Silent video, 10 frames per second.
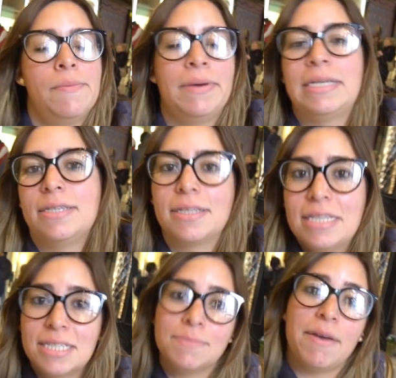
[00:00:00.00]
Amazing.
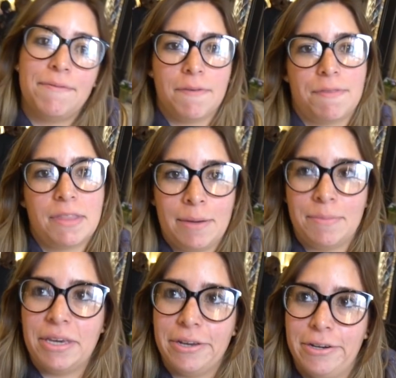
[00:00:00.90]
This is my 5th time
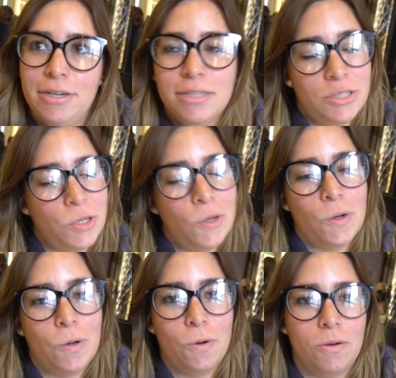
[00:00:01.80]
here,
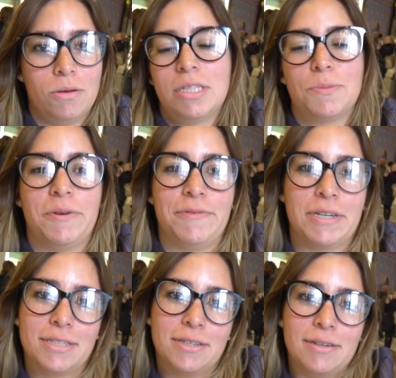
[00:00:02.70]
so it's perfect.